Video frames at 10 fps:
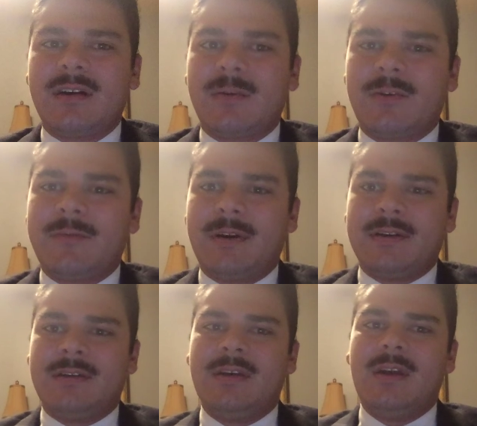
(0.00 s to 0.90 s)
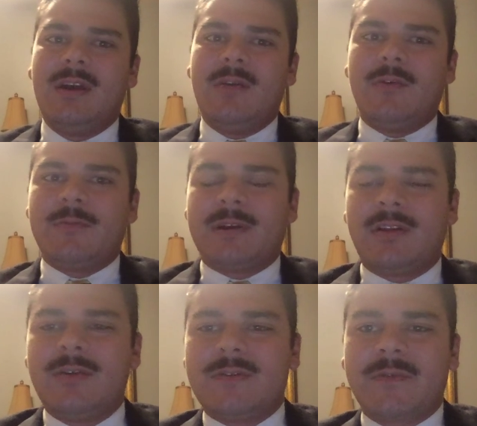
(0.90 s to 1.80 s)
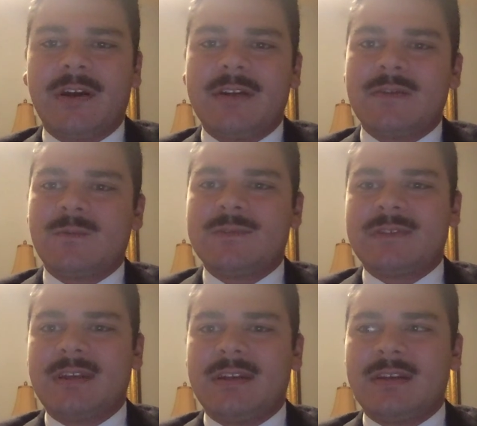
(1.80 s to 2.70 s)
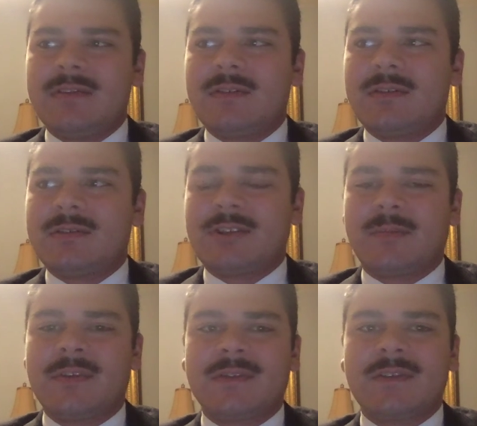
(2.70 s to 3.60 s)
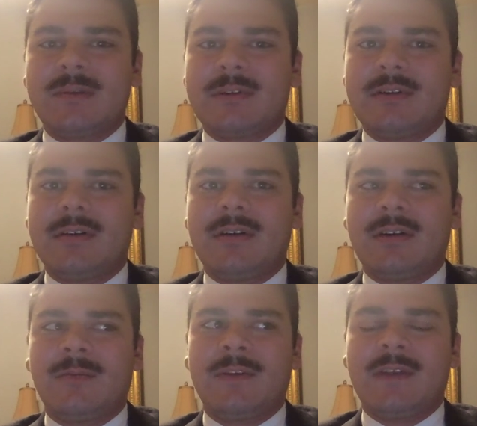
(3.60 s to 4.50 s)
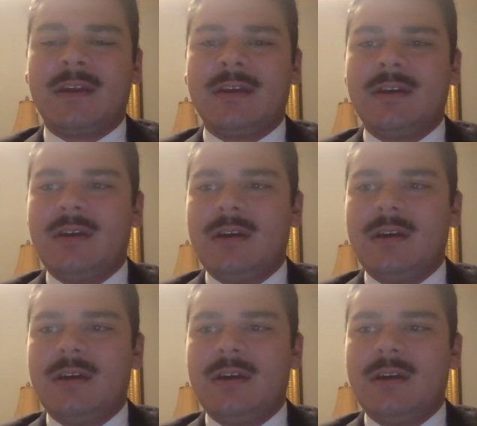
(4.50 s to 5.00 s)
One of my close friends was in an internship this summer with a